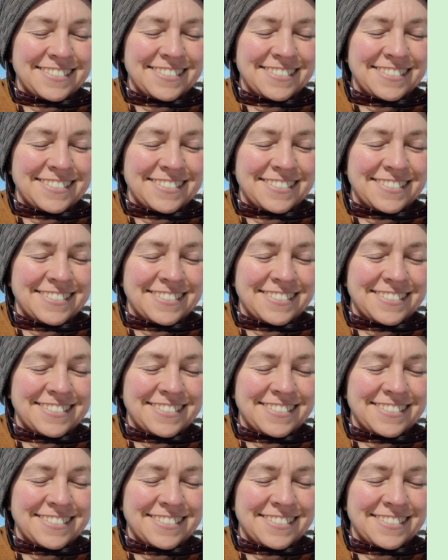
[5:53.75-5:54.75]

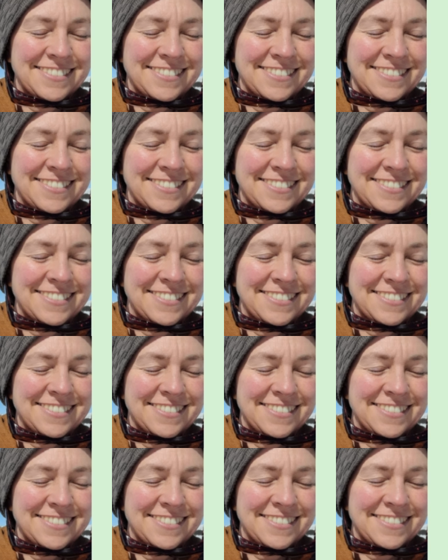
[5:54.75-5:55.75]

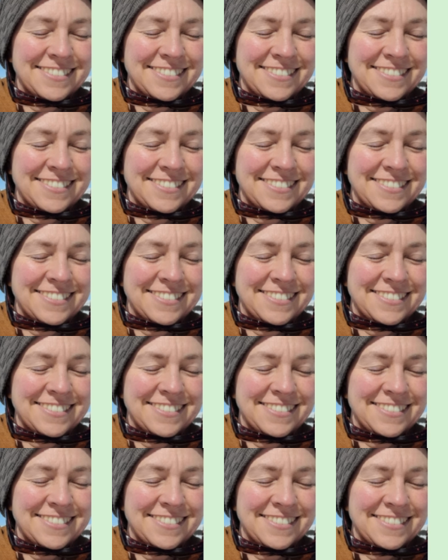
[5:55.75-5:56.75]

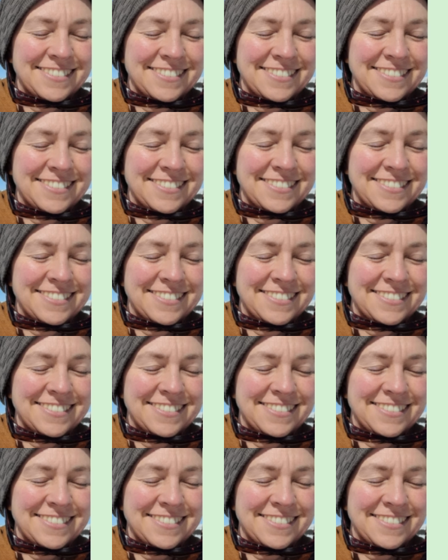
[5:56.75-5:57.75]

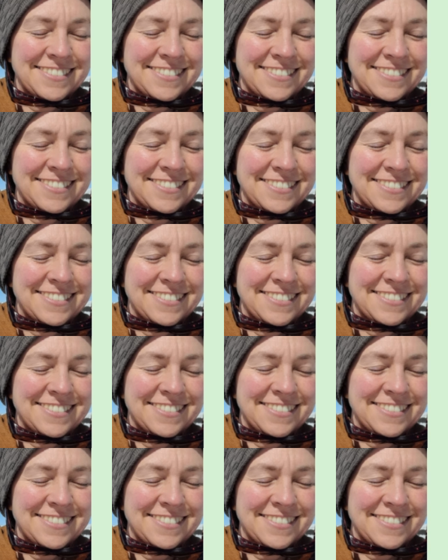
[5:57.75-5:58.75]

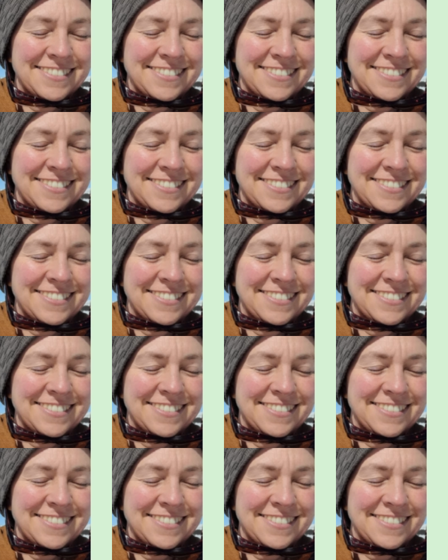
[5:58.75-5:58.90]
[no speech]